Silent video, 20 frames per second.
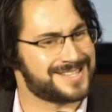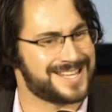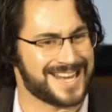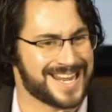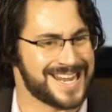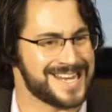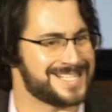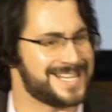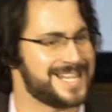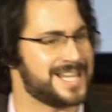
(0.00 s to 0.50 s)
that
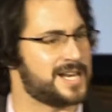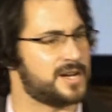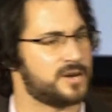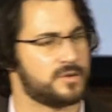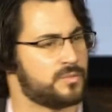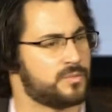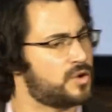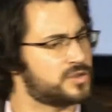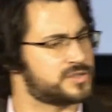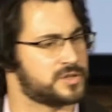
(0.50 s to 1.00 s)
he did, and
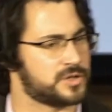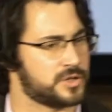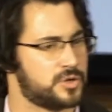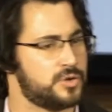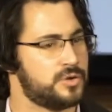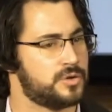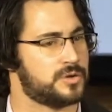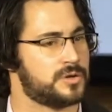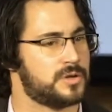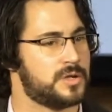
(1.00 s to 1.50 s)
it wasn't
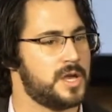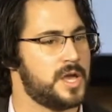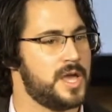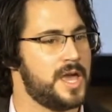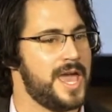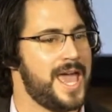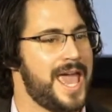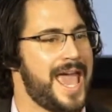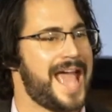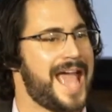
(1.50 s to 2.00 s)
good.
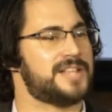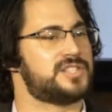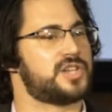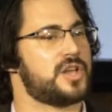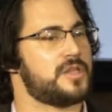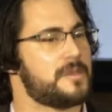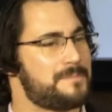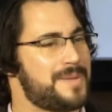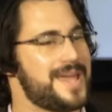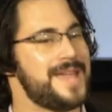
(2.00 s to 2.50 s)
And
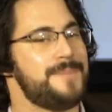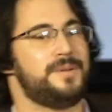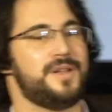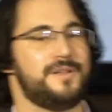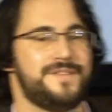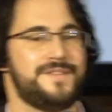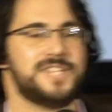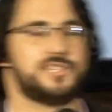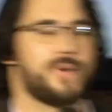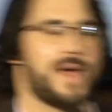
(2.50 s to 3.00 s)
so the people
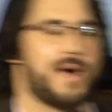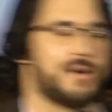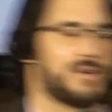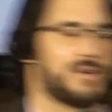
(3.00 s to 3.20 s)
of Israel